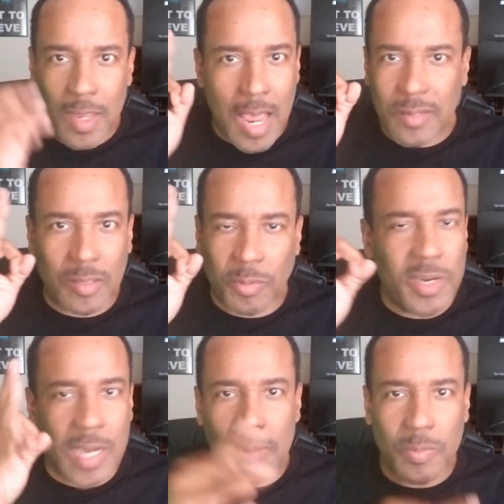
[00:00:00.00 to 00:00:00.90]
That's the
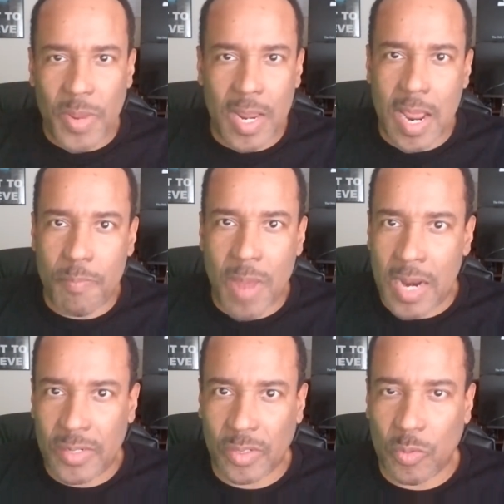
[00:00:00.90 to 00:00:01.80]
three types of men I
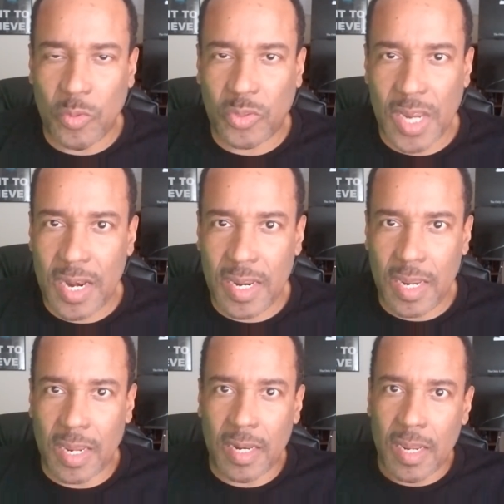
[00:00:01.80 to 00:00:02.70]
admonish and who said
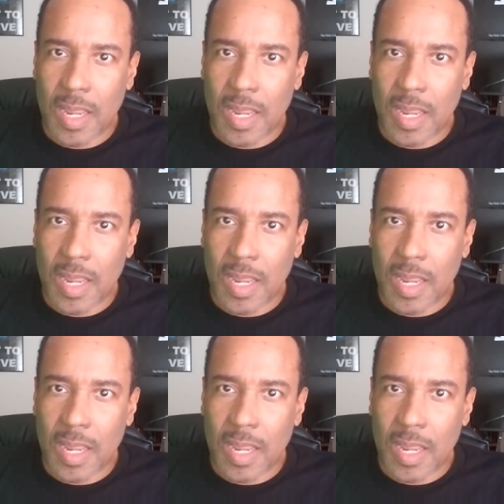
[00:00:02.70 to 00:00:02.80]
again.